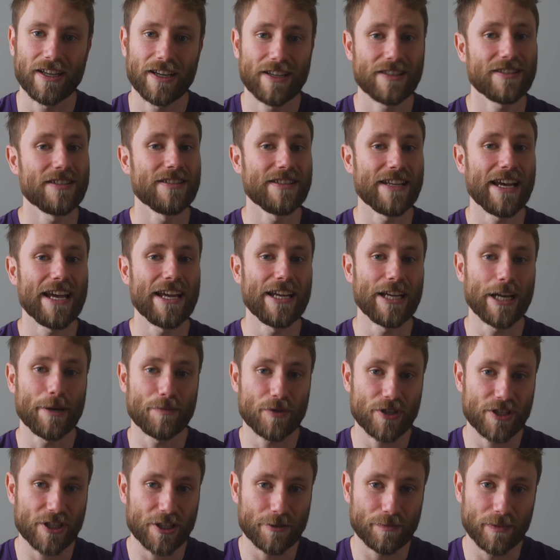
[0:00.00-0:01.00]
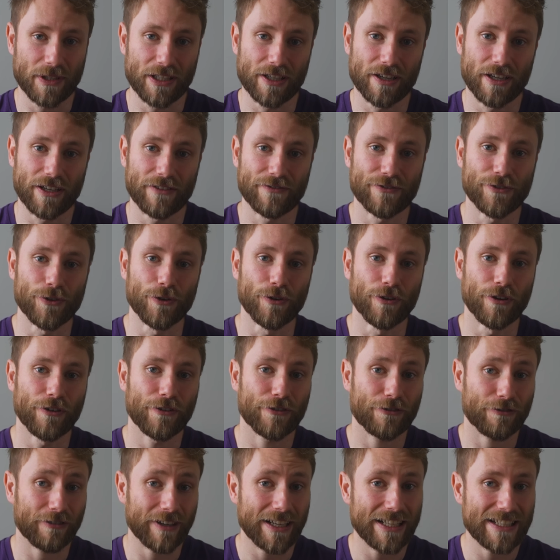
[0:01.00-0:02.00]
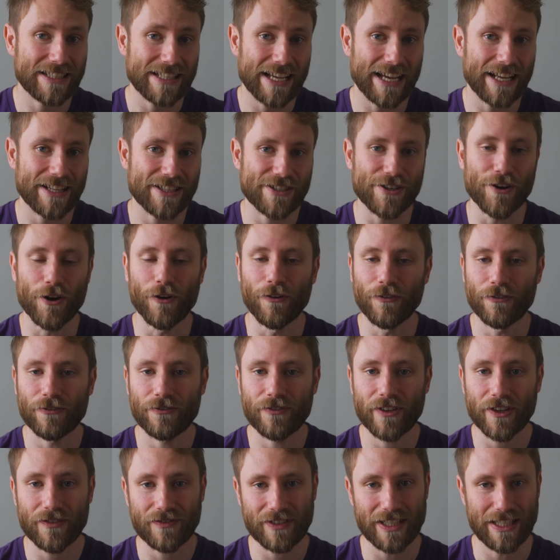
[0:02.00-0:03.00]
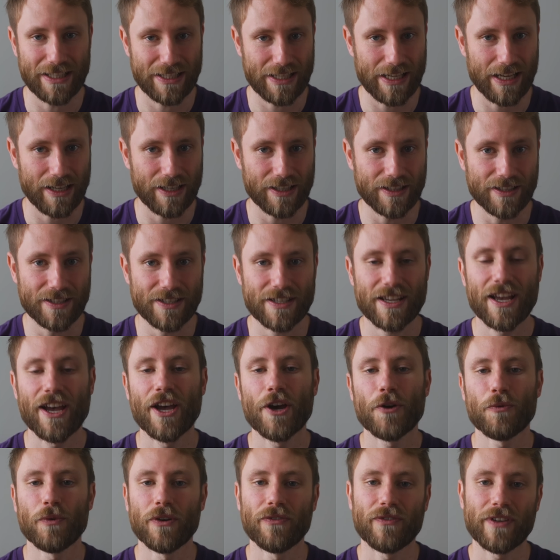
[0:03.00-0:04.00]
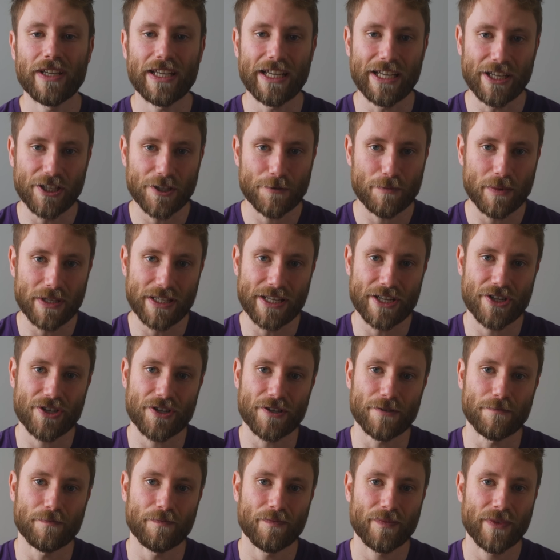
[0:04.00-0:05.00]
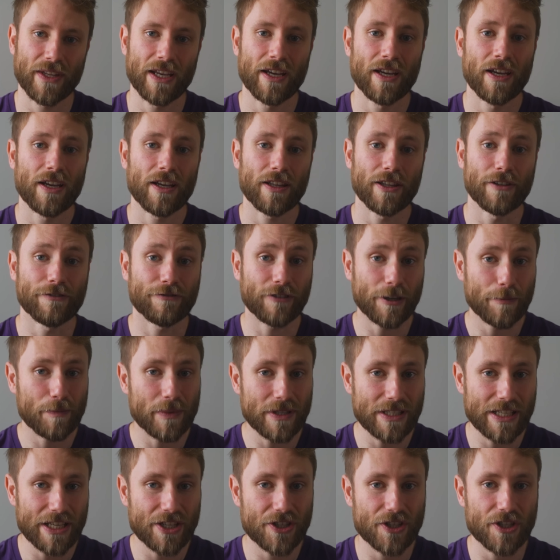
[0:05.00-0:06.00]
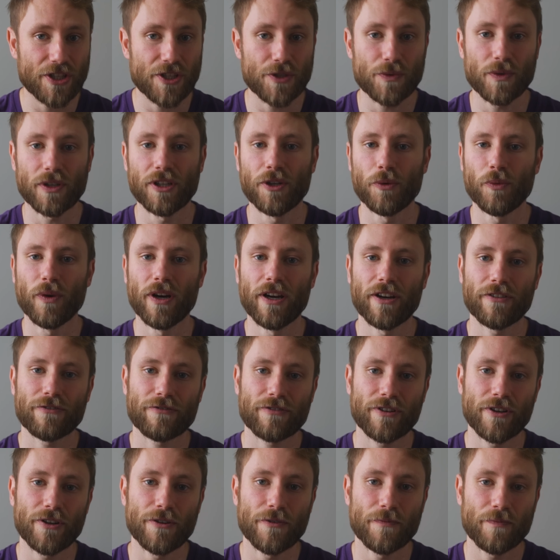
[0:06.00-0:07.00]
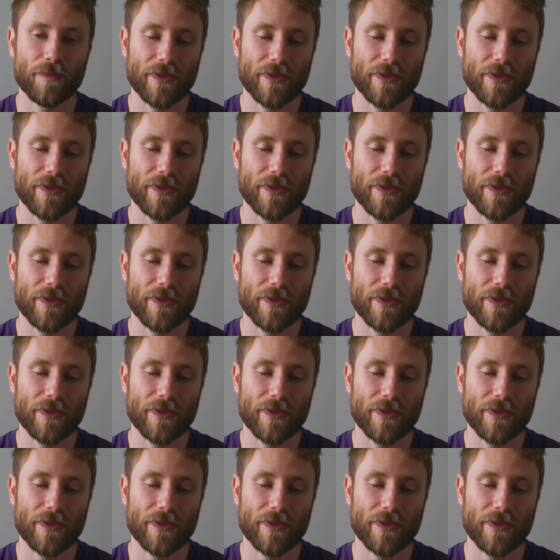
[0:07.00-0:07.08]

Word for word: Today, I'm just going to be going for three sets of fifteen seconds with each position. The three positions we're going to work through